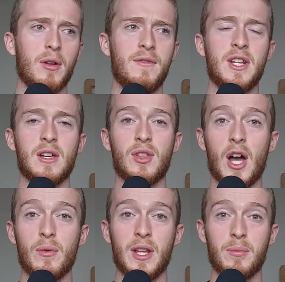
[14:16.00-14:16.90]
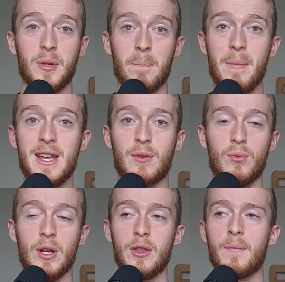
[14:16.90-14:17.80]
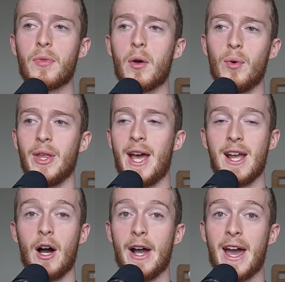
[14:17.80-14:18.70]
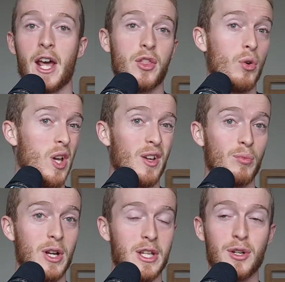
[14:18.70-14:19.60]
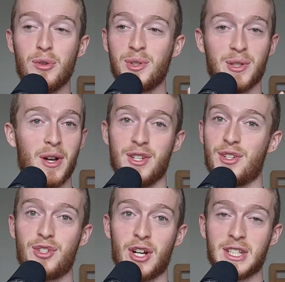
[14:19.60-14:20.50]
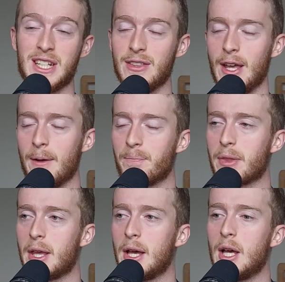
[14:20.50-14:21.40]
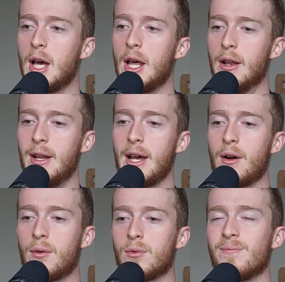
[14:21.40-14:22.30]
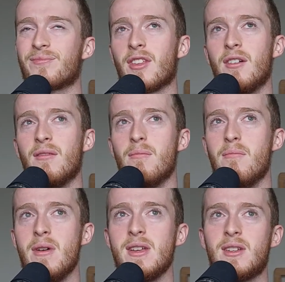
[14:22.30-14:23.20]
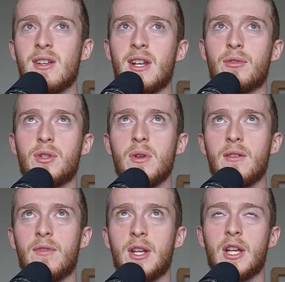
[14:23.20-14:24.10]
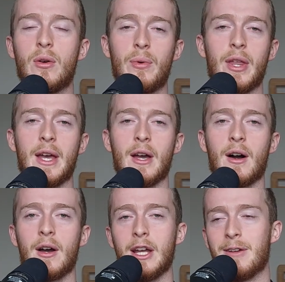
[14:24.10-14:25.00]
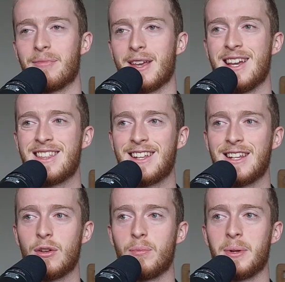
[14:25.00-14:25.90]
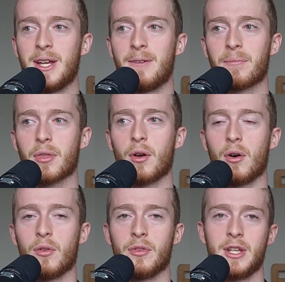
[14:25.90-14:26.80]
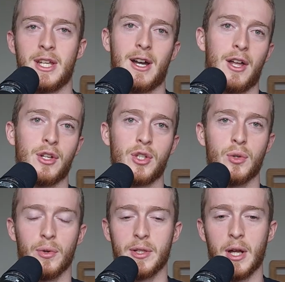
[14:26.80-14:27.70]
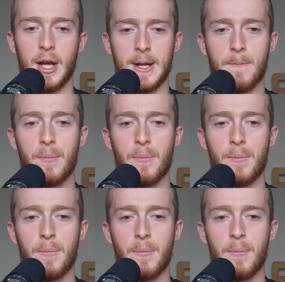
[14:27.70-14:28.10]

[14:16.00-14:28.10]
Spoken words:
of videos that I was able to make with AI, and I thought it looked really cool, so I just chucked it in there. Now, doing video with AI is a little bit on the unsure side,